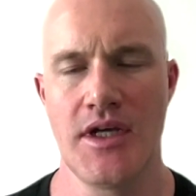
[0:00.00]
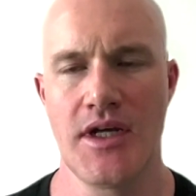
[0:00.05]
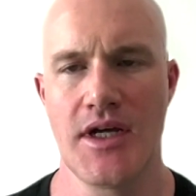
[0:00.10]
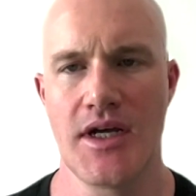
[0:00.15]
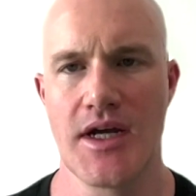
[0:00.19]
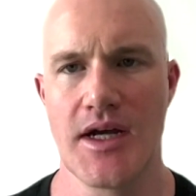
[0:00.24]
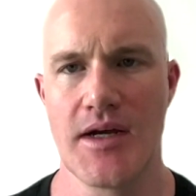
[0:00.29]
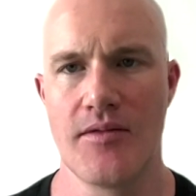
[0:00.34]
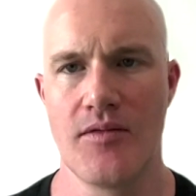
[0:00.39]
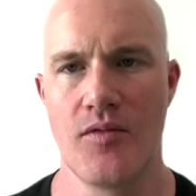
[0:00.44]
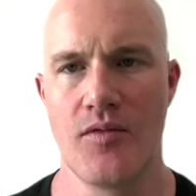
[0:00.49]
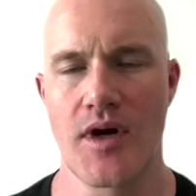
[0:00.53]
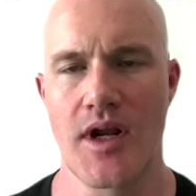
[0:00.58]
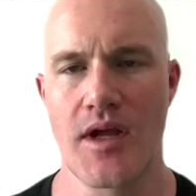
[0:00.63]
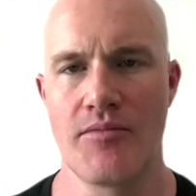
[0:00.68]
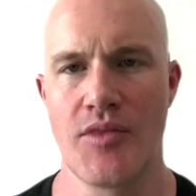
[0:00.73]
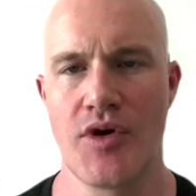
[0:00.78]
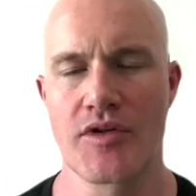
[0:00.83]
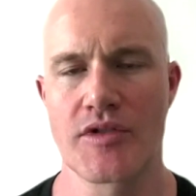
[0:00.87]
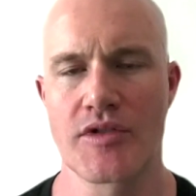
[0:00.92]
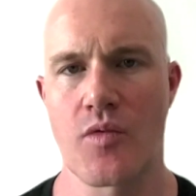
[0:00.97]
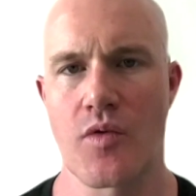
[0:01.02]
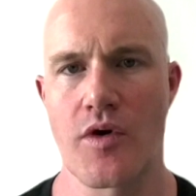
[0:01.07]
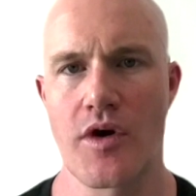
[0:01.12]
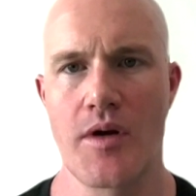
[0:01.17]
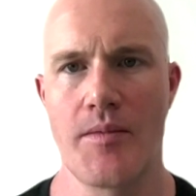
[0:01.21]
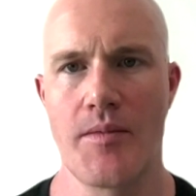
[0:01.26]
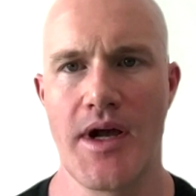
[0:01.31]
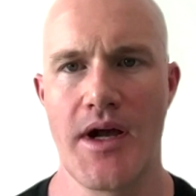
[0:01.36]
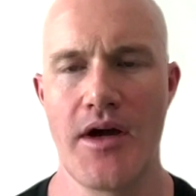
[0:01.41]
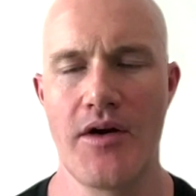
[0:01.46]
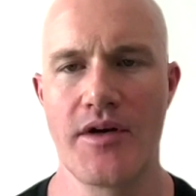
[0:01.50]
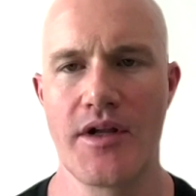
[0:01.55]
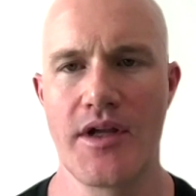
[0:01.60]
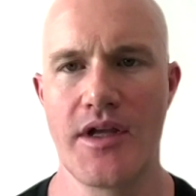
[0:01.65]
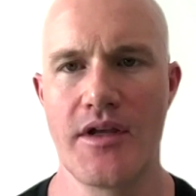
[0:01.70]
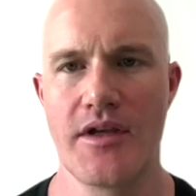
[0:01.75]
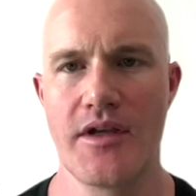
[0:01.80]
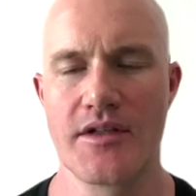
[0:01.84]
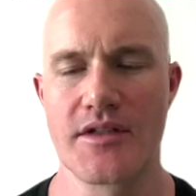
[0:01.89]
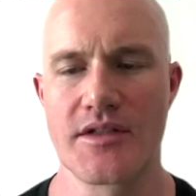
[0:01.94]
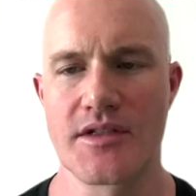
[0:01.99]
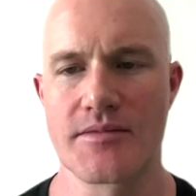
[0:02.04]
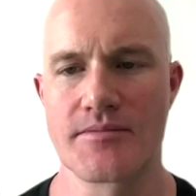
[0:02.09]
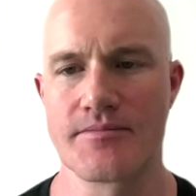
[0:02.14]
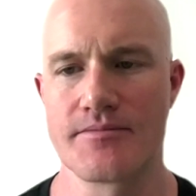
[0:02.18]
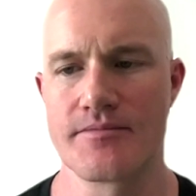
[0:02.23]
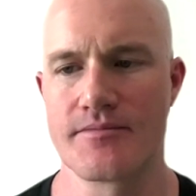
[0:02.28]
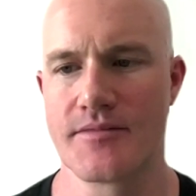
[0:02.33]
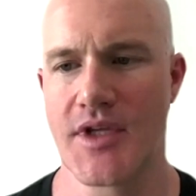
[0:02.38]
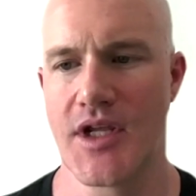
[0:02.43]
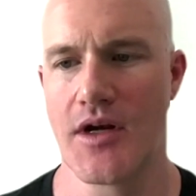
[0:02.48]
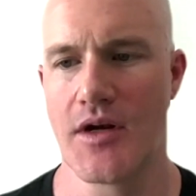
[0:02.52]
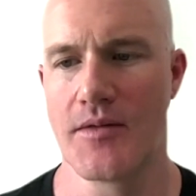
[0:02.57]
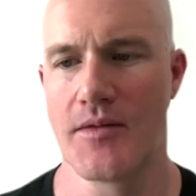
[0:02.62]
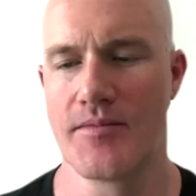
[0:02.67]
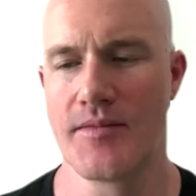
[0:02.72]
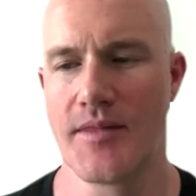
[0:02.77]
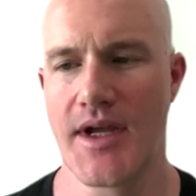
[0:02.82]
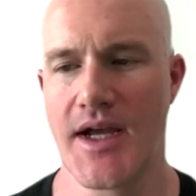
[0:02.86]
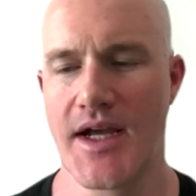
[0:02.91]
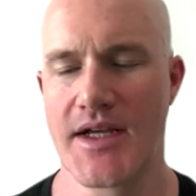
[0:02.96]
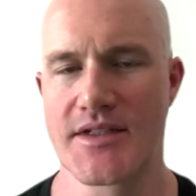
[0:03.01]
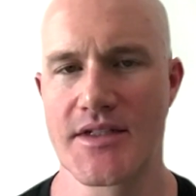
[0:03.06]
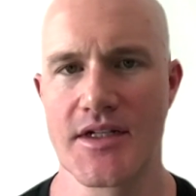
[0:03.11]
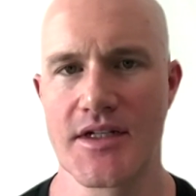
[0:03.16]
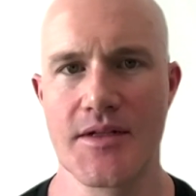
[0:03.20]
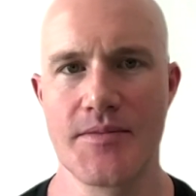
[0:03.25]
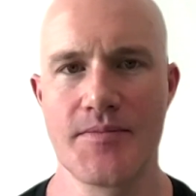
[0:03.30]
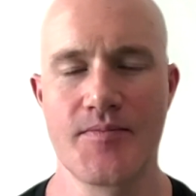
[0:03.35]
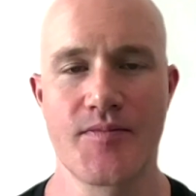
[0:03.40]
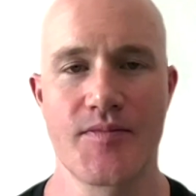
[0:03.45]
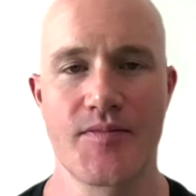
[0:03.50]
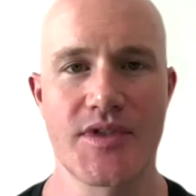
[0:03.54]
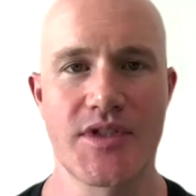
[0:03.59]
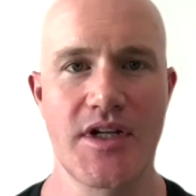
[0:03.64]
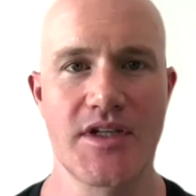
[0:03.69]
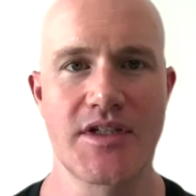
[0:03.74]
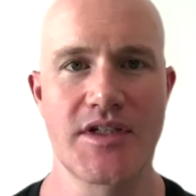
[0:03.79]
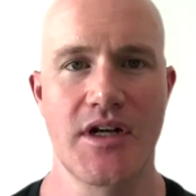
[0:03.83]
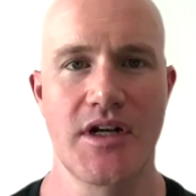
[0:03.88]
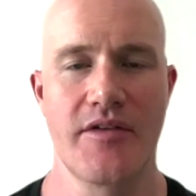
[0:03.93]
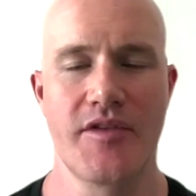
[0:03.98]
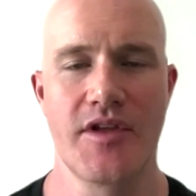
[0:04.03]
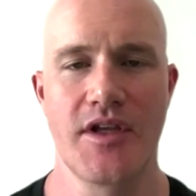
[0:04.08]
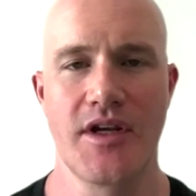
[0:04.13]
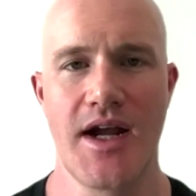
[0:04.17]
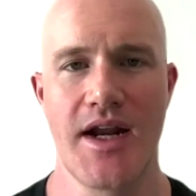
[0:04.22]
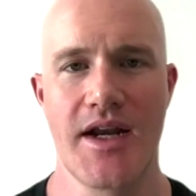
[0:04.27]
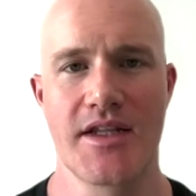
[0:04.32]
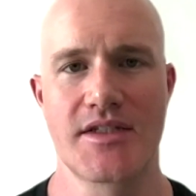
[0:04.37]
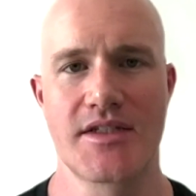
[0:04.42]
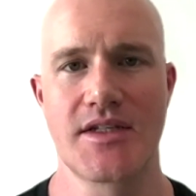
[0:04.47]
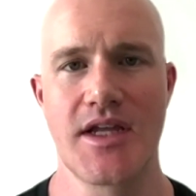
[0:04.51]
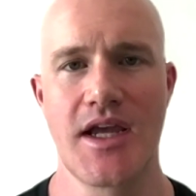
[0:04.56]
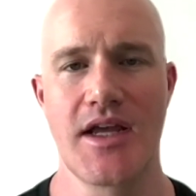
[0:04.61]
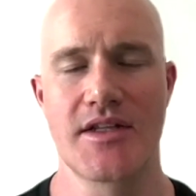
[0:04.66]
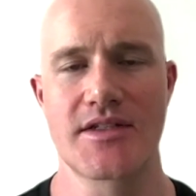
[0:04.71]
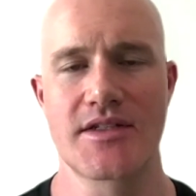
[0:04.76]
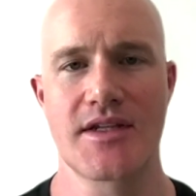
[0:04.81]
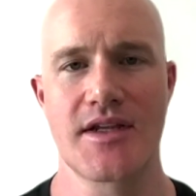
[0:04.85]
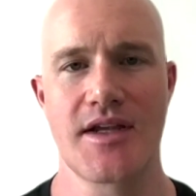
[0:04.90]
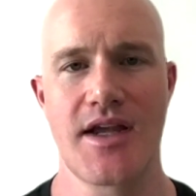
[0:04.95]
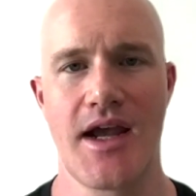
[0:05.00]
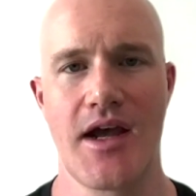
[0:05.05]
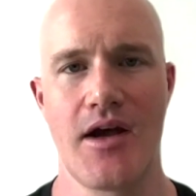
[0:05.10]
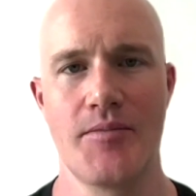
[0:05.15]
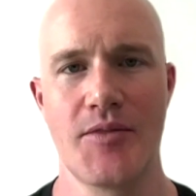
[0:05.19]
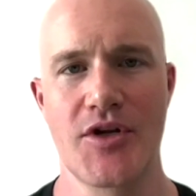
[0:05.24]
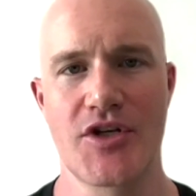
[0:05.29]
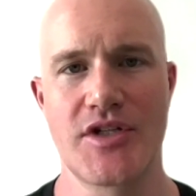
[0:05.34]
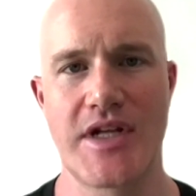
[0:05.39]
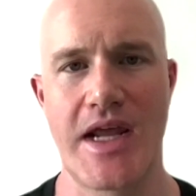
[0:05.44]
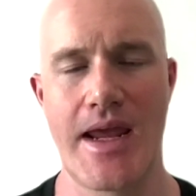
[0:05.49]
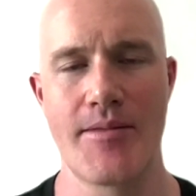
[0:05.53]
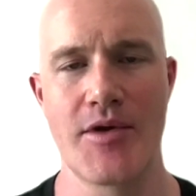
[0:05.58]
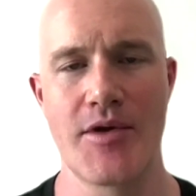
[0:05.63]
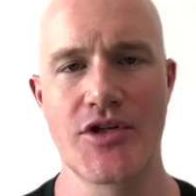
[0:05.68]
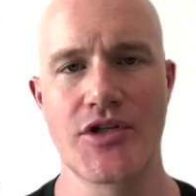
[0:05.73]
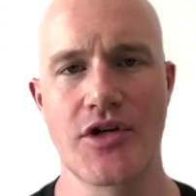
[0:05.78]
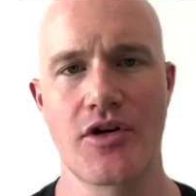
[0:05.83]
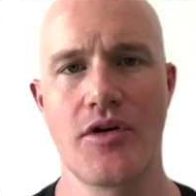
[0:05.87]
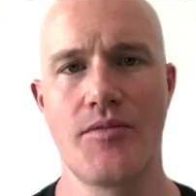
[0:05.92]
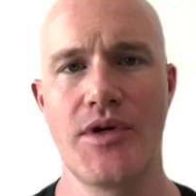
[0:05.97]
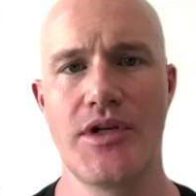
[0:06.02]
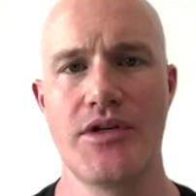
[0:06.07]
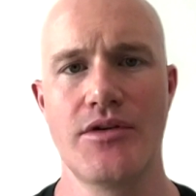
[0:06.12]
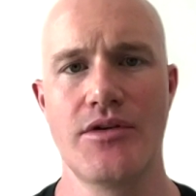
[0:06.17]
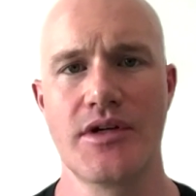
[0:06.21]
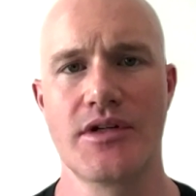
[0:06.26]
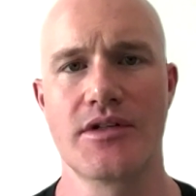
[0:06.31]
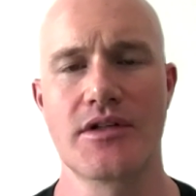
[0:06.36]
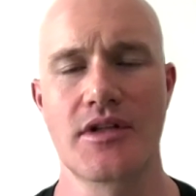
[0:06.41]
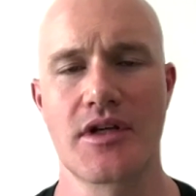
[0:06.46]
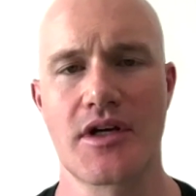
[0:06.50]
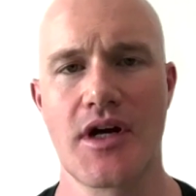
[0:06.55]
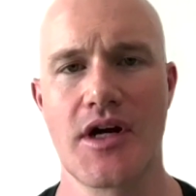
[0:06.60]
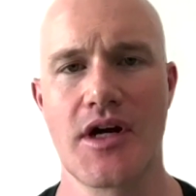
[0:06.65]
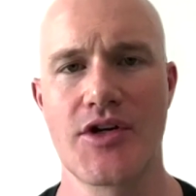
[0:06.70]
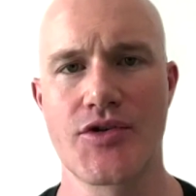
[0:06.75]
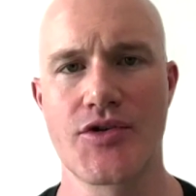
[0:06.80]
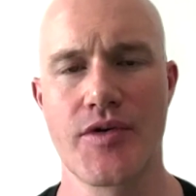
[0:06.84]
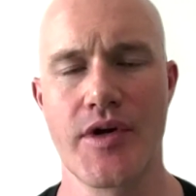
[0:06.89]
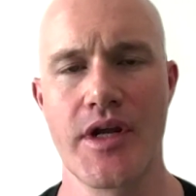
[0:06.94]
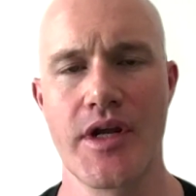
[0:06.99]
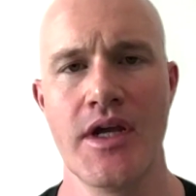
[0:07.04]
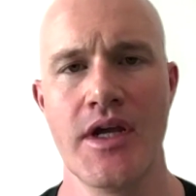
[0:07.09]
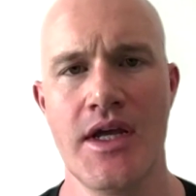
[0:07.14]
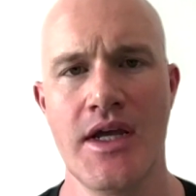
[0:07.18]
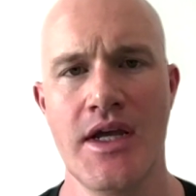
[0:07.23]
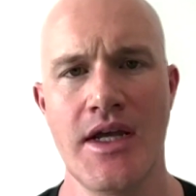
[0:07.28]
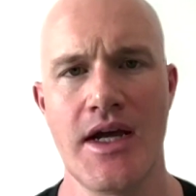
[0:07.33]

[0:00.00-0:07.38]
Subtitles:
What I'm most worried about is, you know, as a citizen of the United States, how much damage it could be doing to the country.